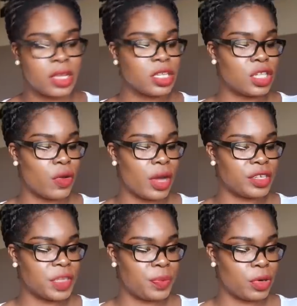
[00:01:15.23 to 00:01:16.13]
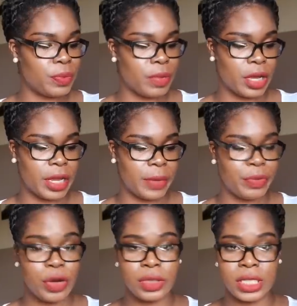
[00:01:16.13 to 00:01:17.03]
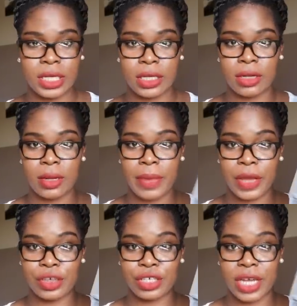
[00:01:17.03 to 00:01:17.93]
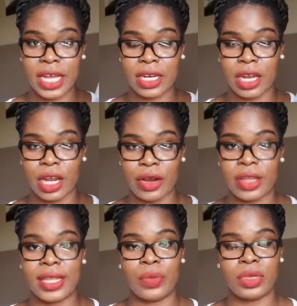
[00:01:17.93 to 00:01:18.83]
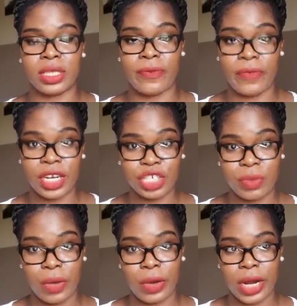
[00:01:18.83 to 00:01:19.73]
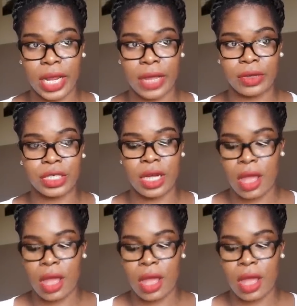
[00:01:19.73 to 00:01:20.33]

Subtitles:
So I just put my protein powder in here, and then once I'm finished my workout,